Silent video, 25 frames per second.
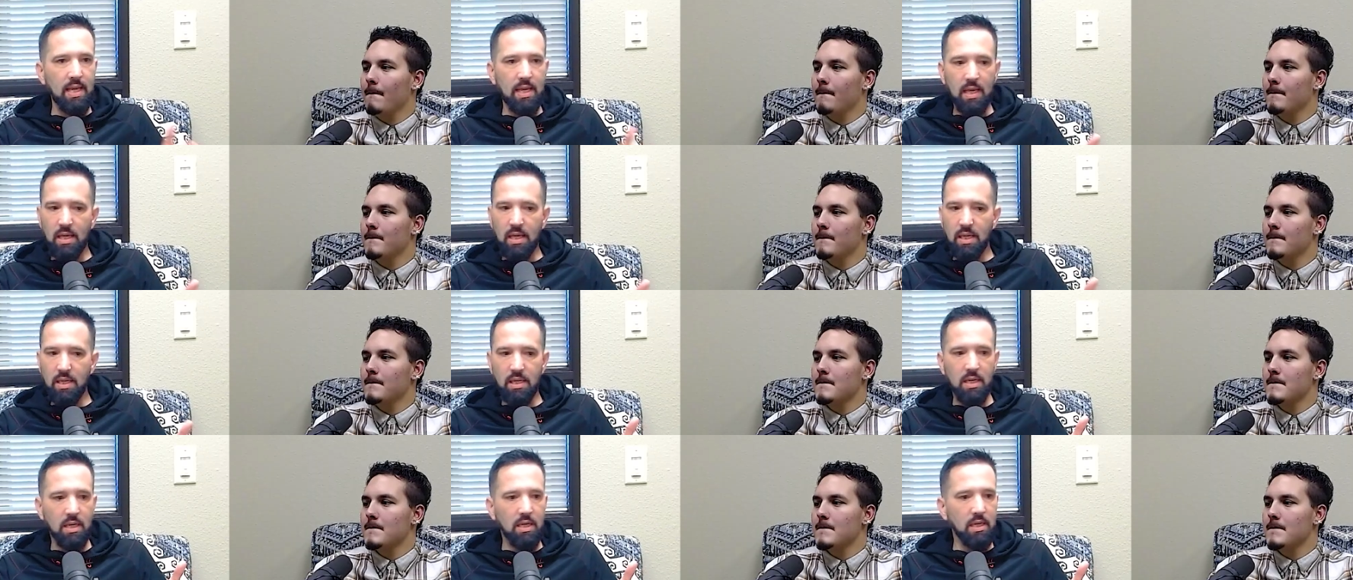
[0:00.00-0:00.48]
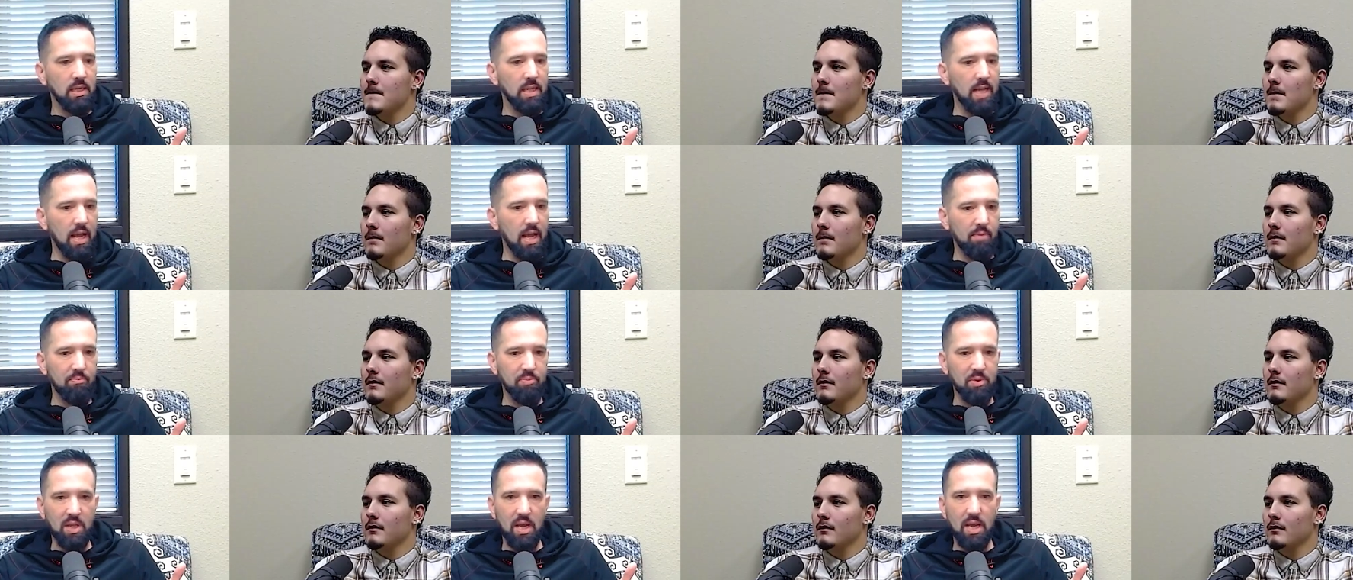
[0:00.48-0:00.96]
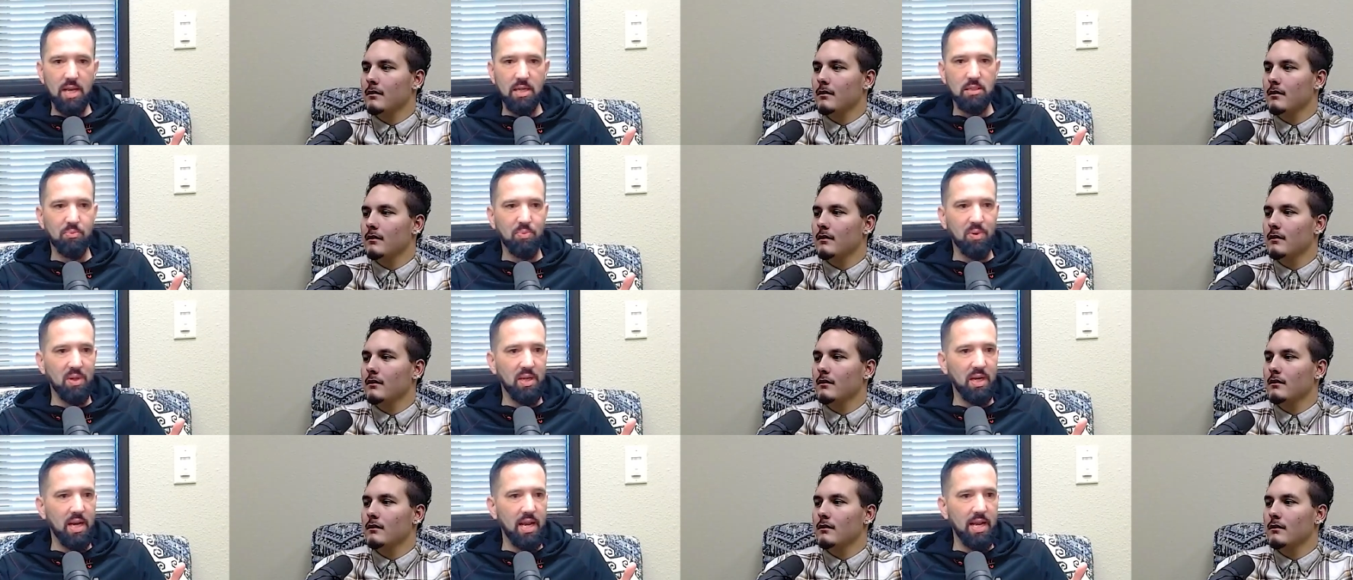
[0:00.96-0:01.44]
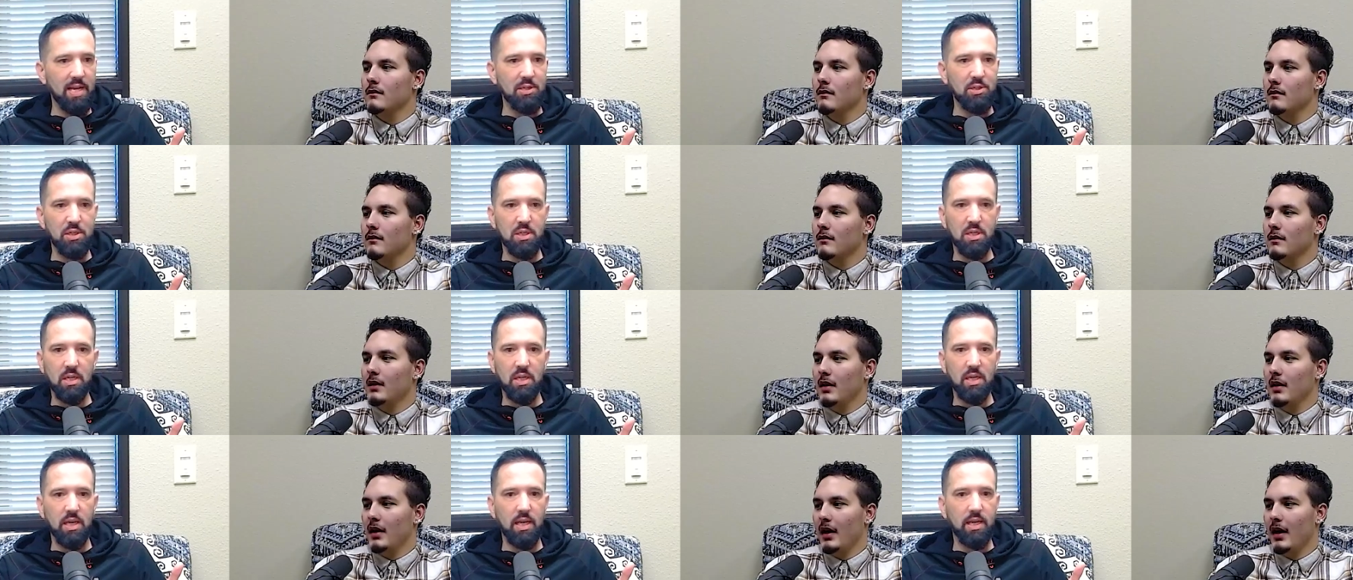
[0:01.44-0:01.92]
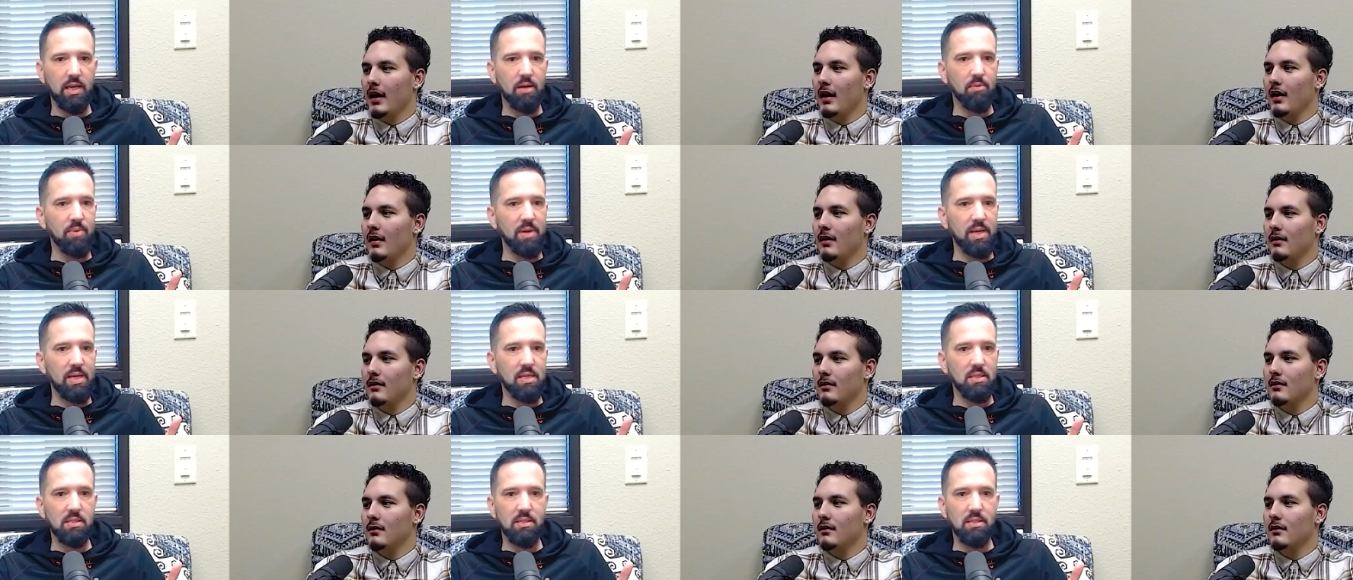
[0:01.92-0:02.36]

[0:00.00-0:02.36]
Speaker 1: in depth explanation. Yeah. It could be as